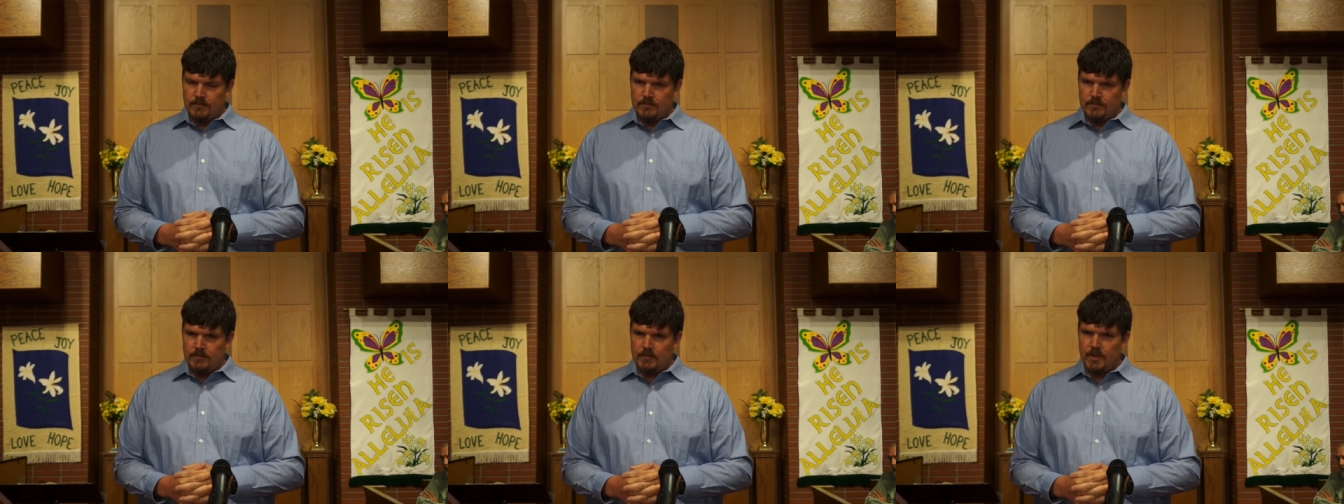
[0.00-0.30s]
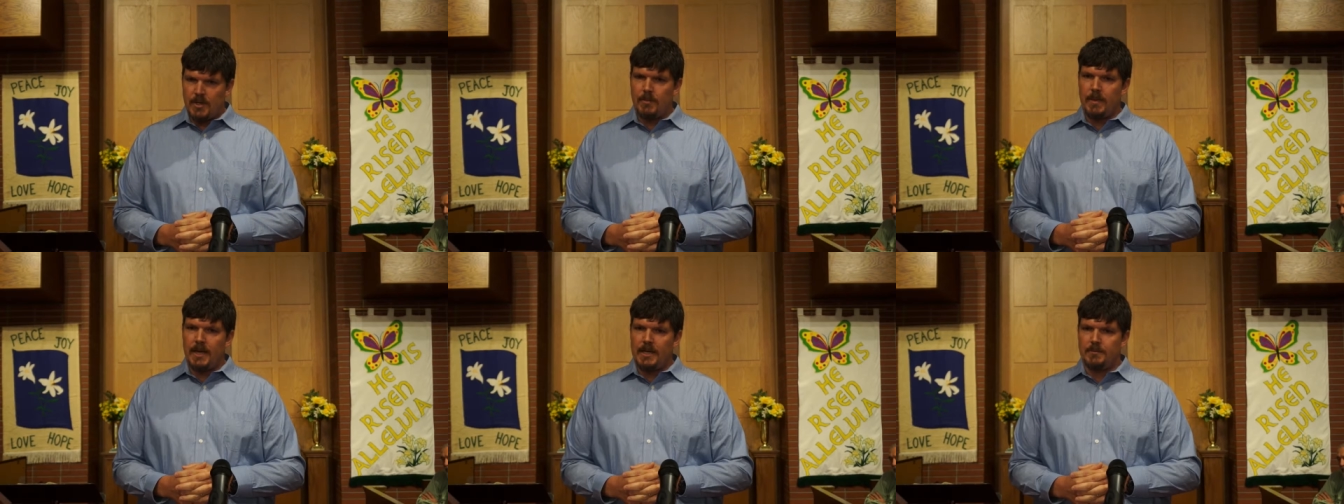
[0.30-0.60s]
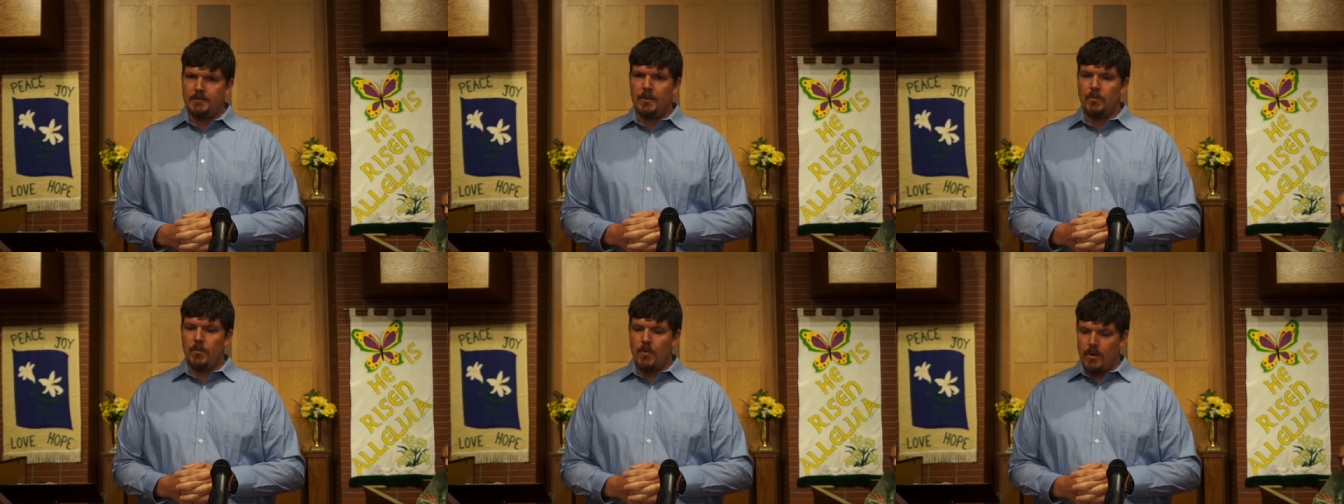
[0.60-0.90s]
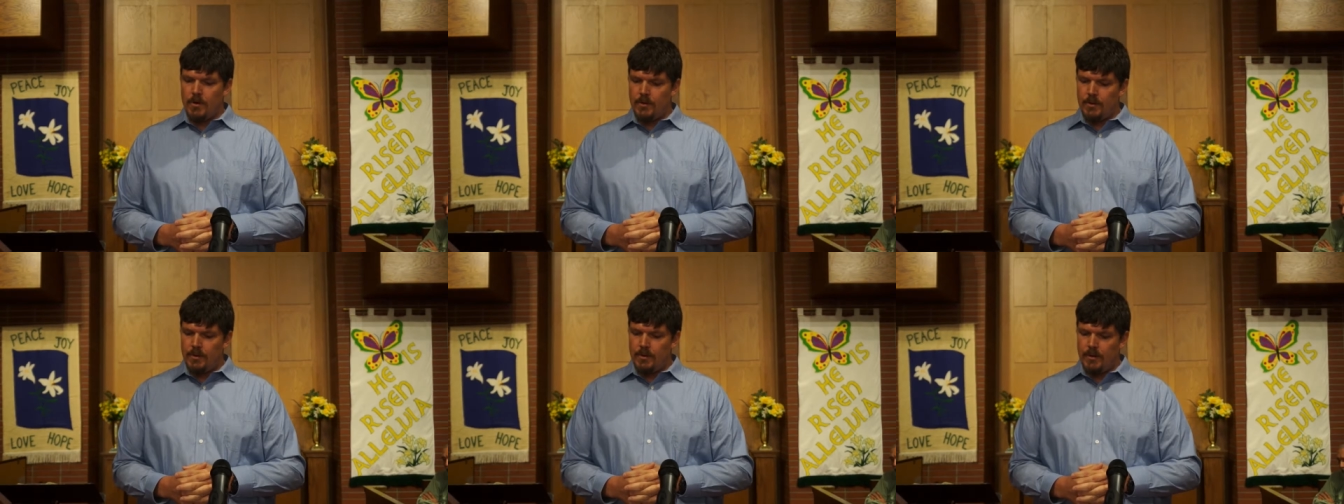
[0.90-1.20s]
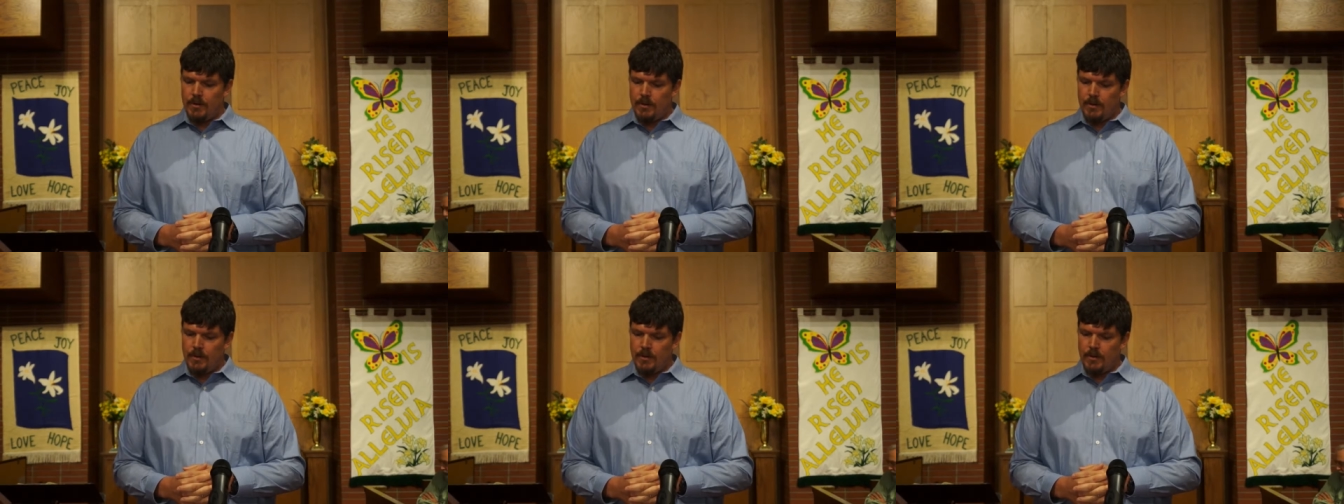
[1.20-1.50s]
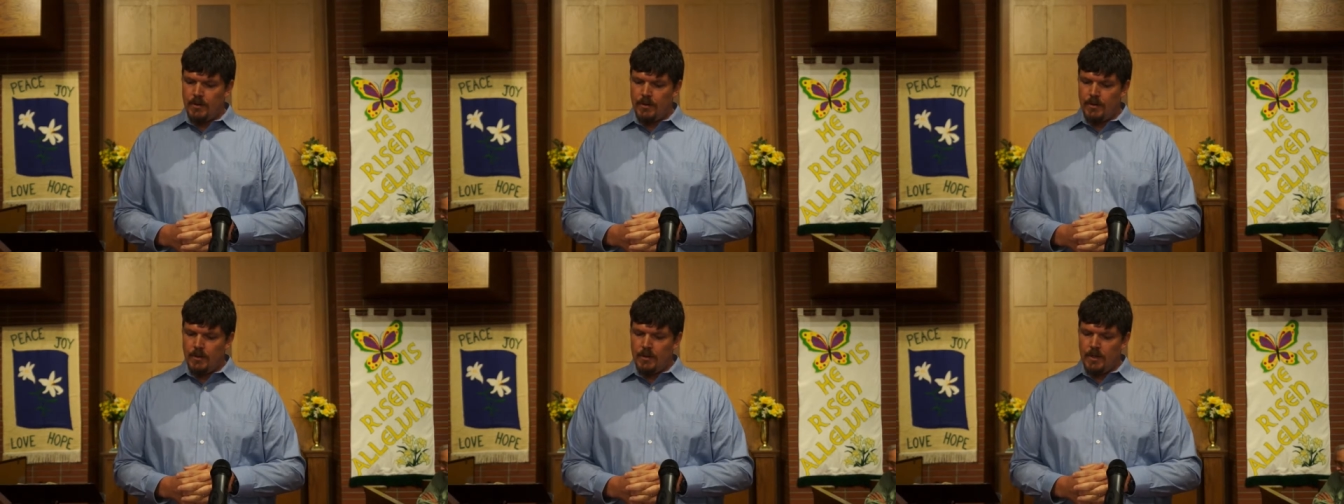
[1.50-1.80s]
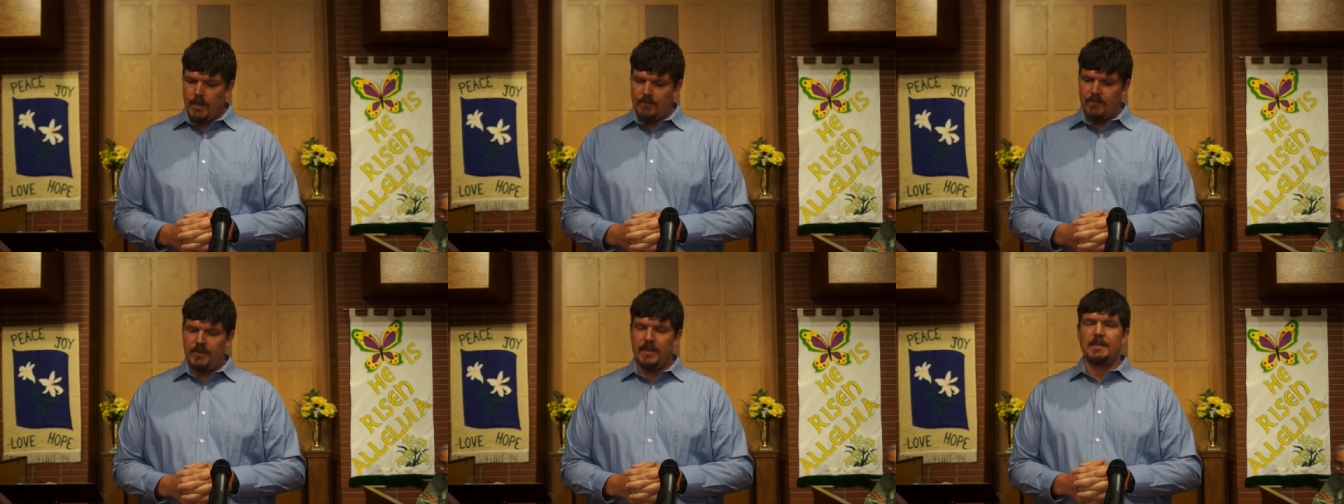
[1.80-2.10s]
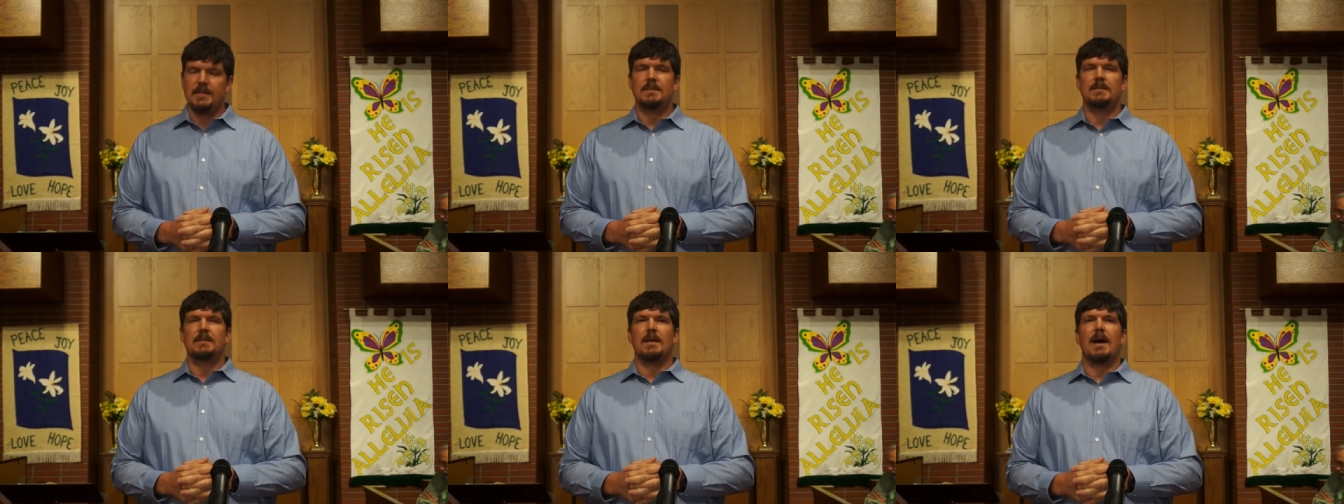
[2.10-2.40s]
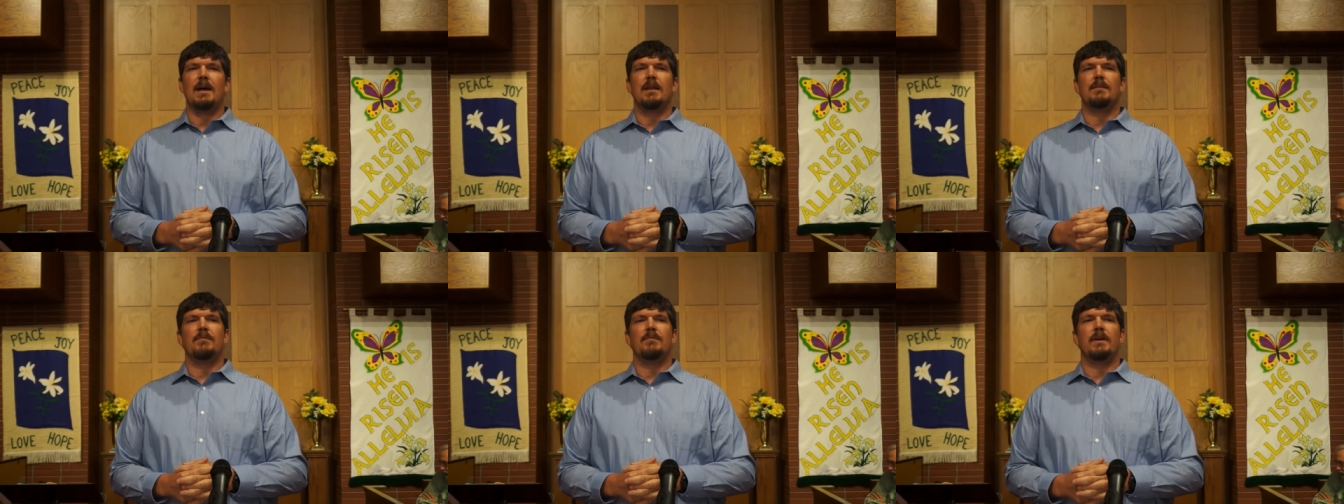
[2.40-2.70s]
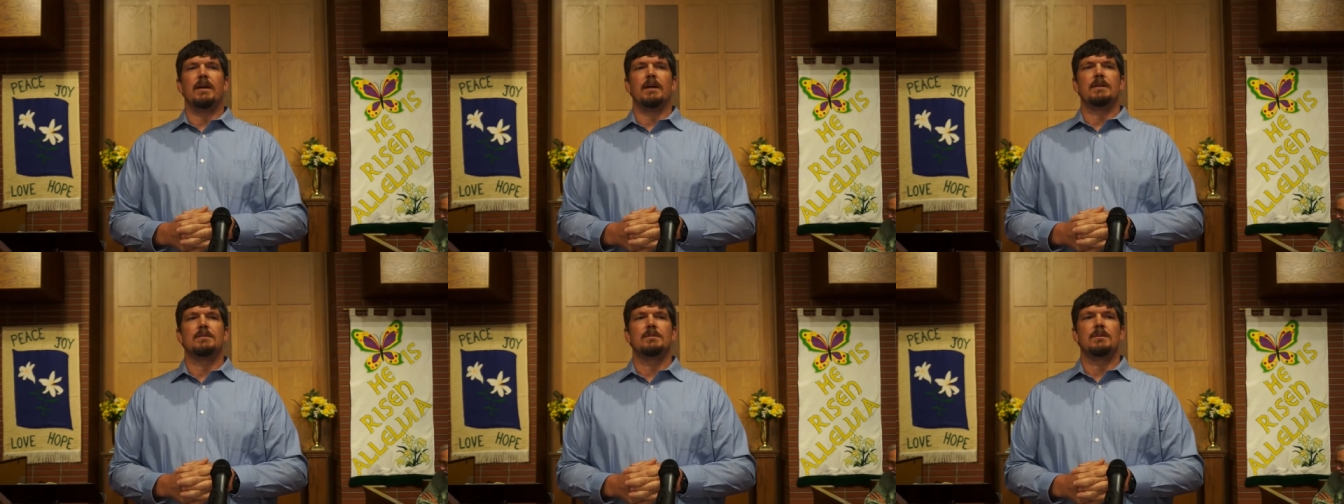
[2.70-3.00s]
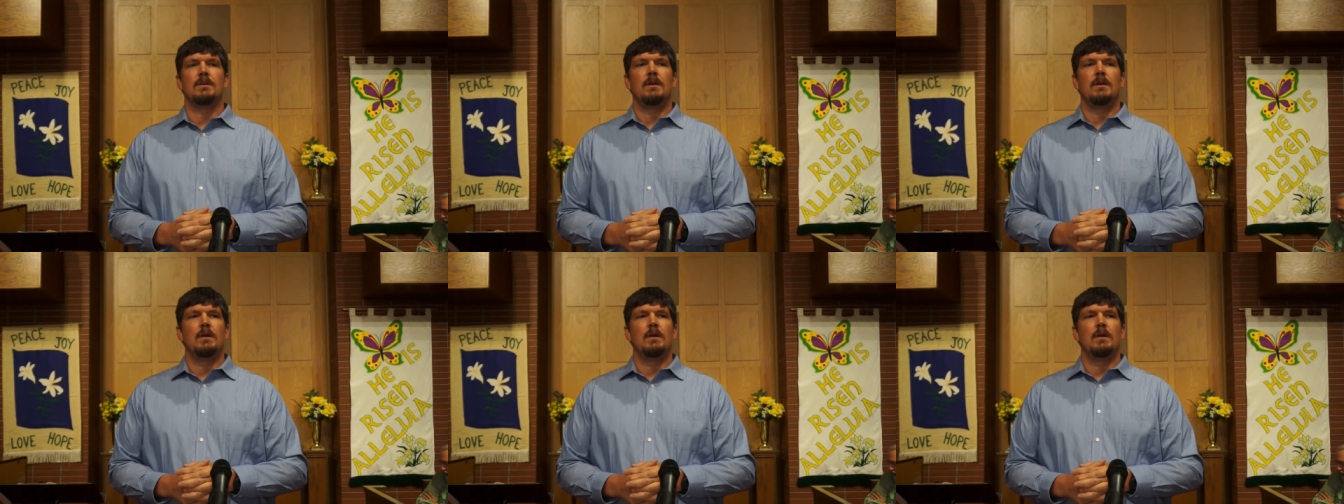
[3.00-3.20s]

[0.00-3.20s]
But it makes me wonder if these side effects